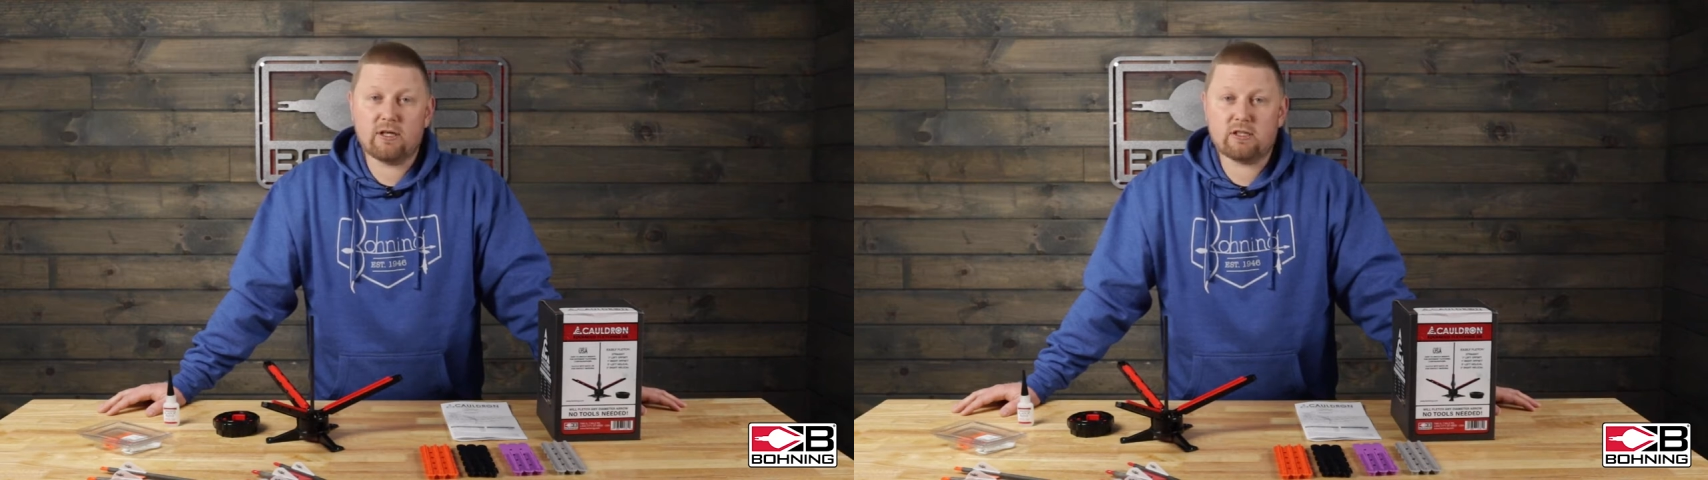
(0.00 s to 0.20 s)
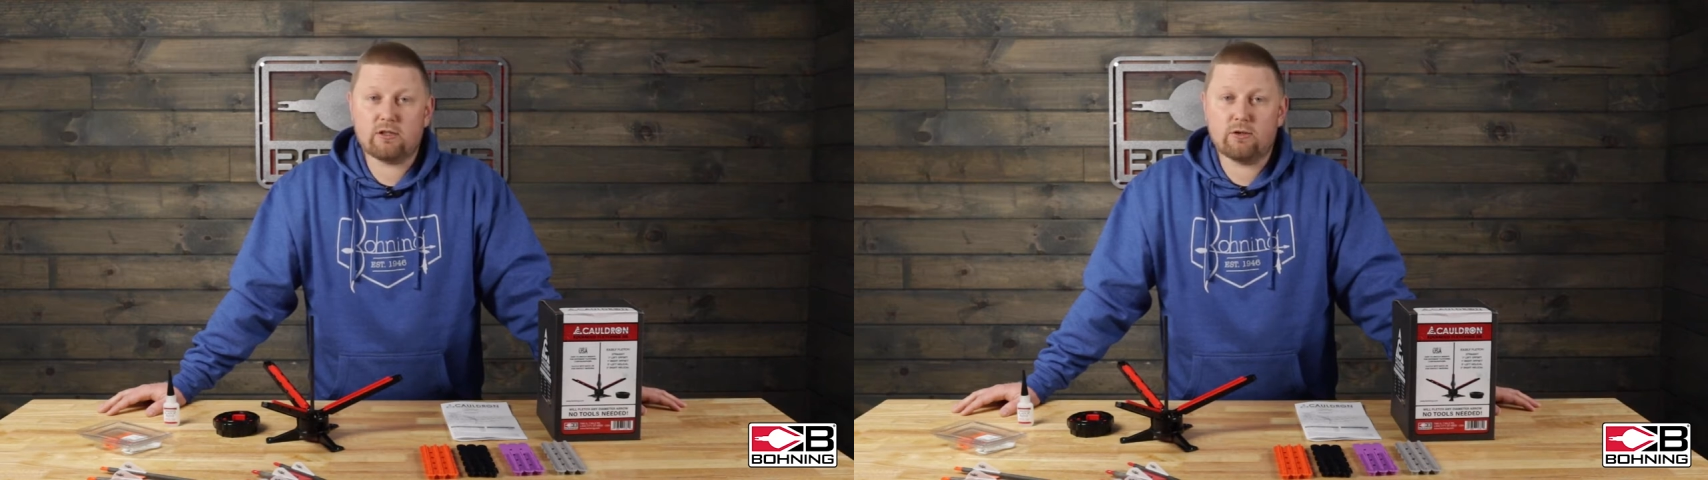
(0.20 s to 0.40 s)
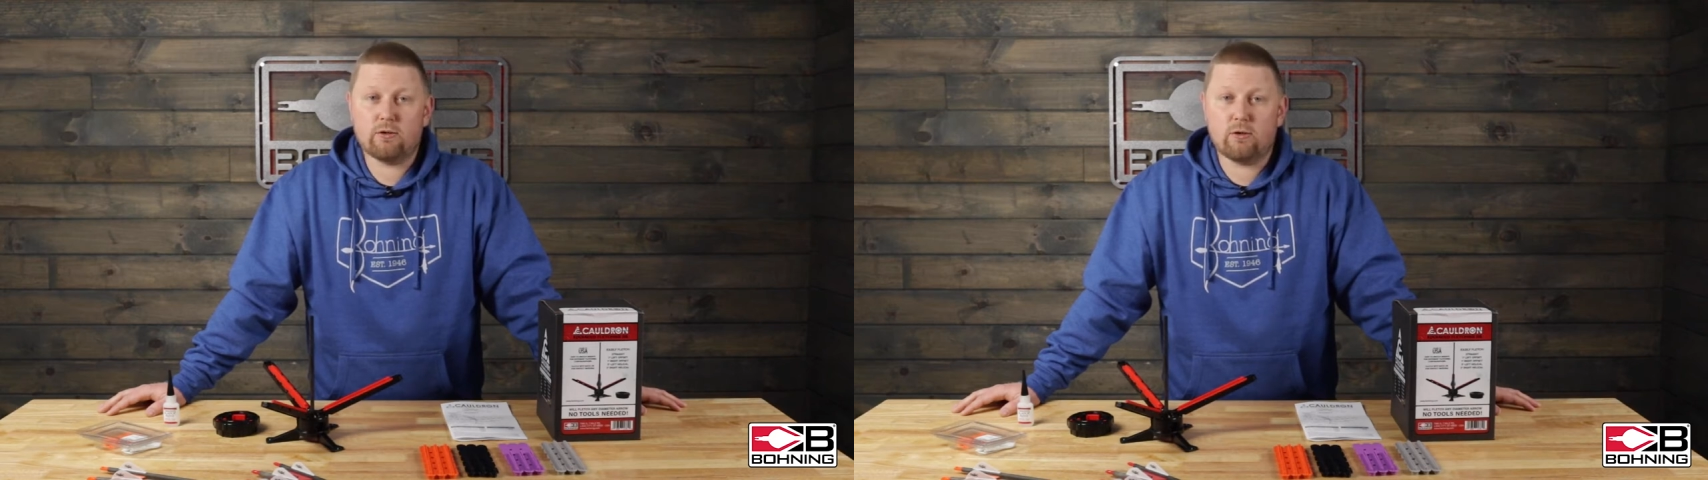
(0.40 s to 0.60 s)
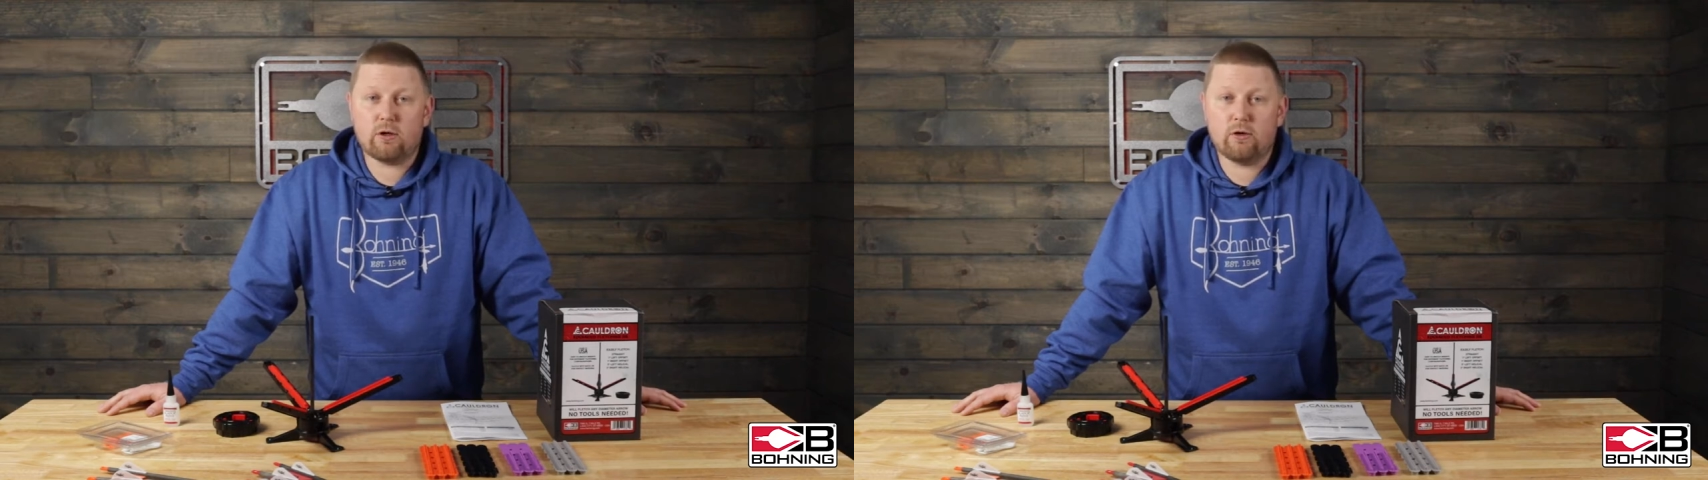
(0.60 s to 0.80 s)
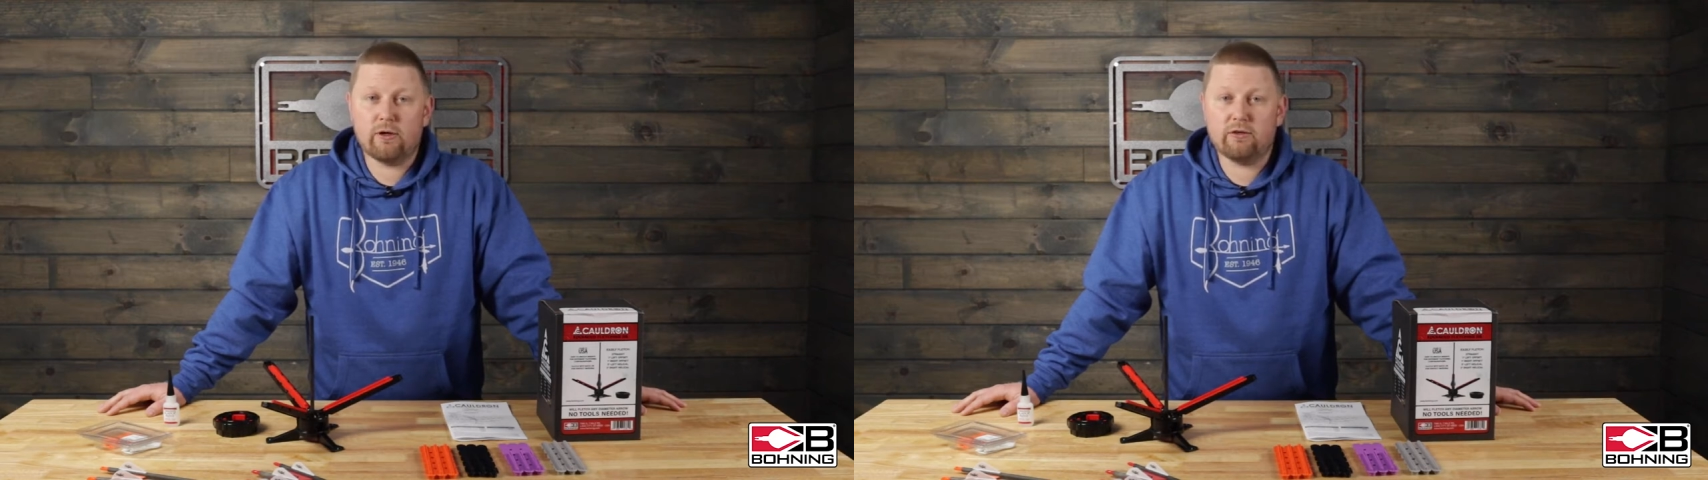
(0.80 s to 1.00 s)
residue
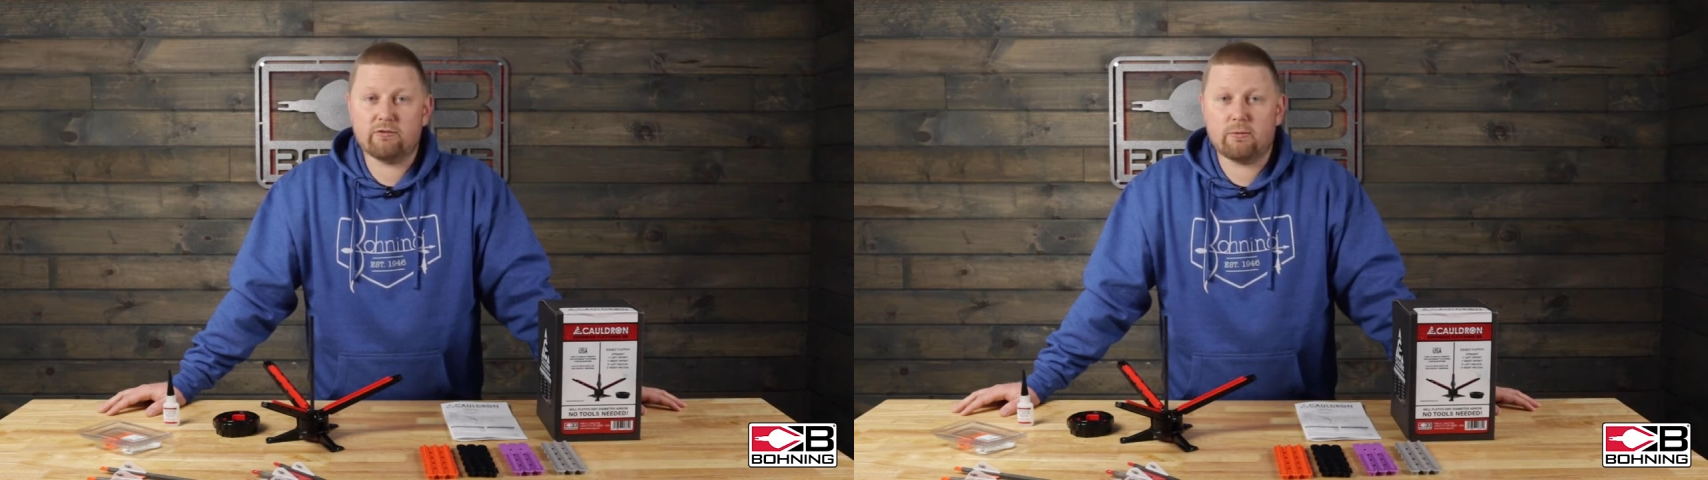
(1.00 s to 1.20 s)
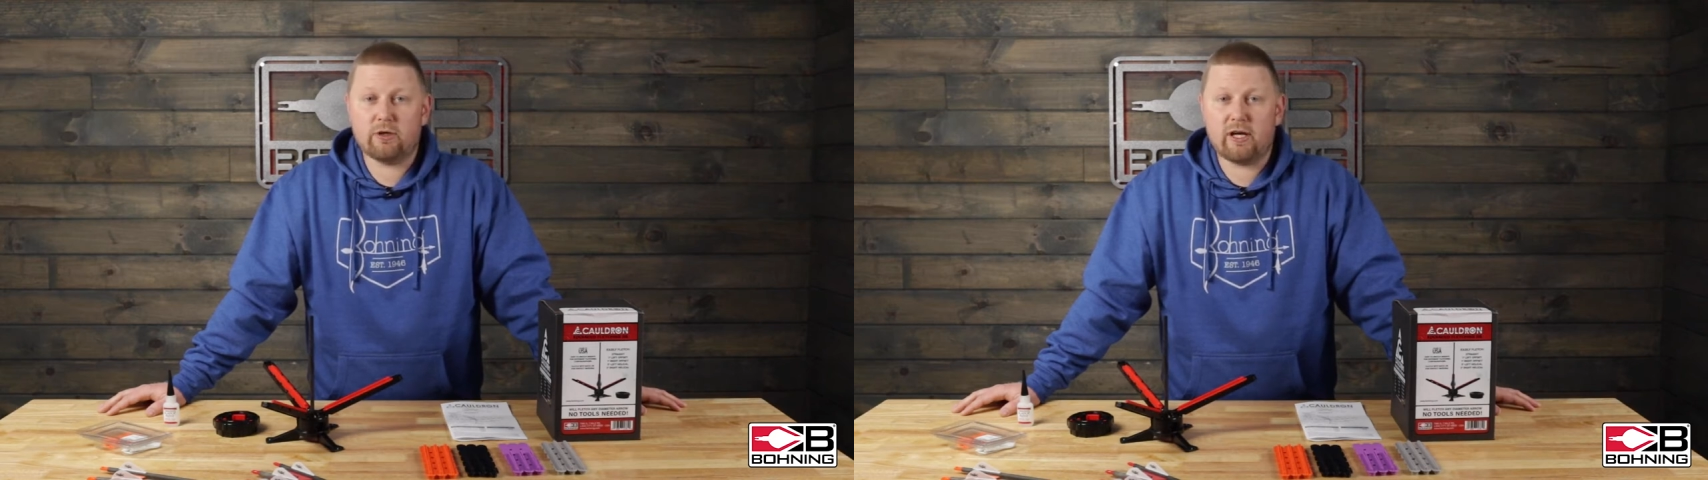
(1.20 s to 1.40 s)
or oils from